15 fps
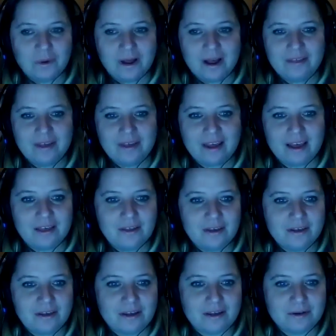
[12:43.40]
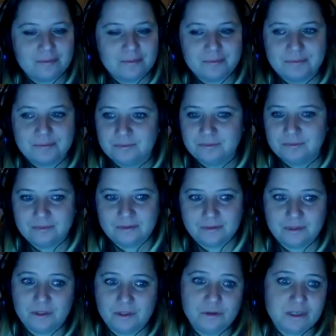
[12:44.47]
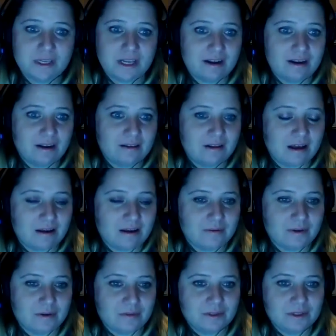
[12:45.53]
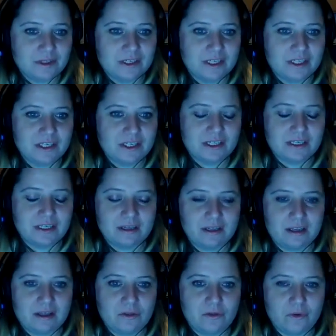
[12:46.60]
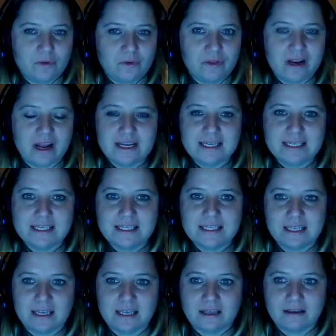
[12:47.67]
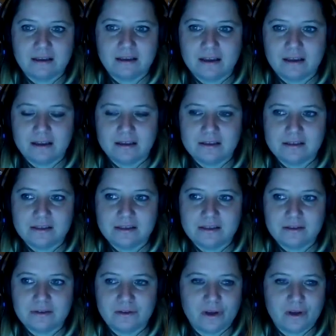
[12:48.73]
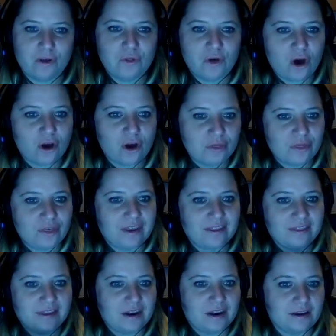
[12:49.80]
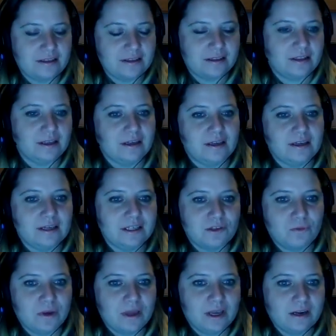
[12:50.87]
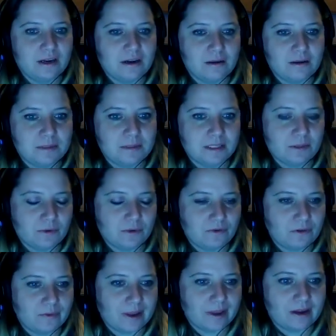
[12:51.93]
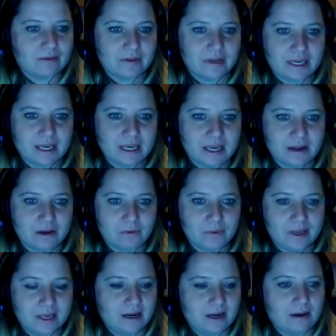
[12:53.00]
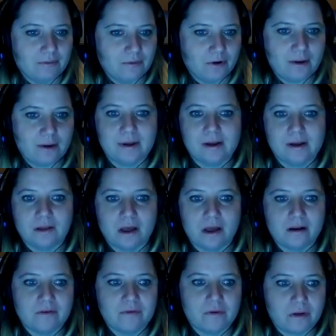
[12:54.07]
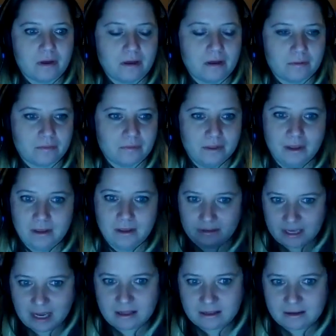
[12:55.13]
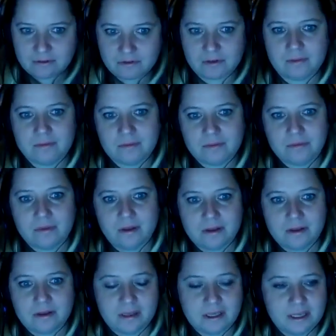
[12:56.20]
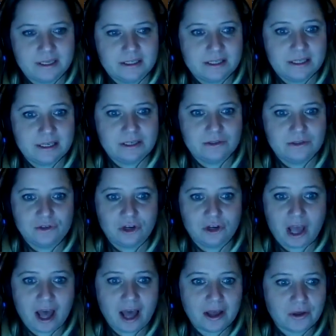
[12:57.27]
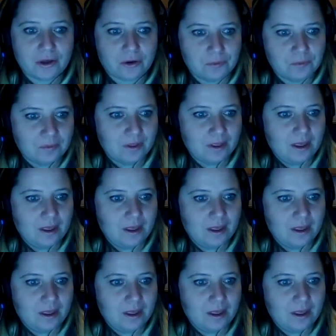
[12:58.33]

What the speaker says: well, I think you said a lot of it, which is just the nicest thing is the hard thing, and the nice thing is we ended up, since we're filming out of Indiana, we ended up grabbing a lot of talent from the kids in Chicago,